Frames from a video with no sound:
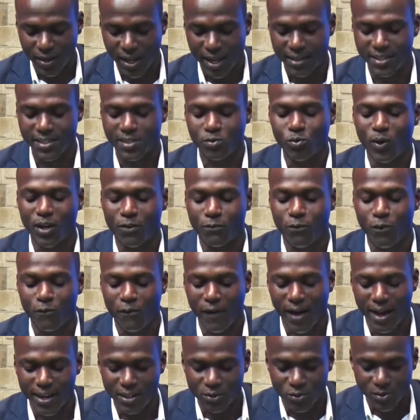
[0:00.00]
And this is what FUFA
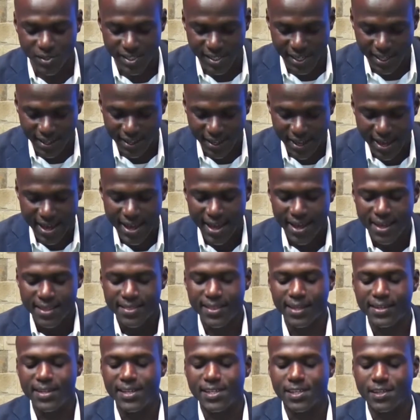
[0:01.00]
had to say,
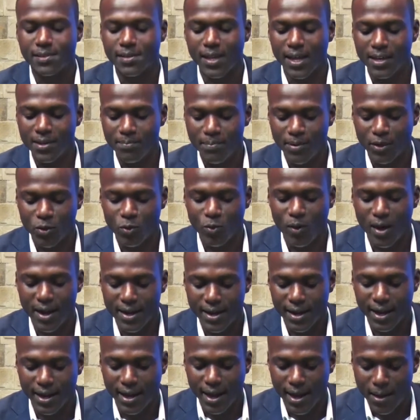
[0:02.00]
that the Stanbic
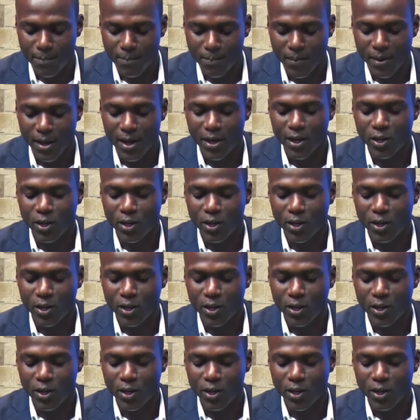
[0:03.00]
Uganda Cup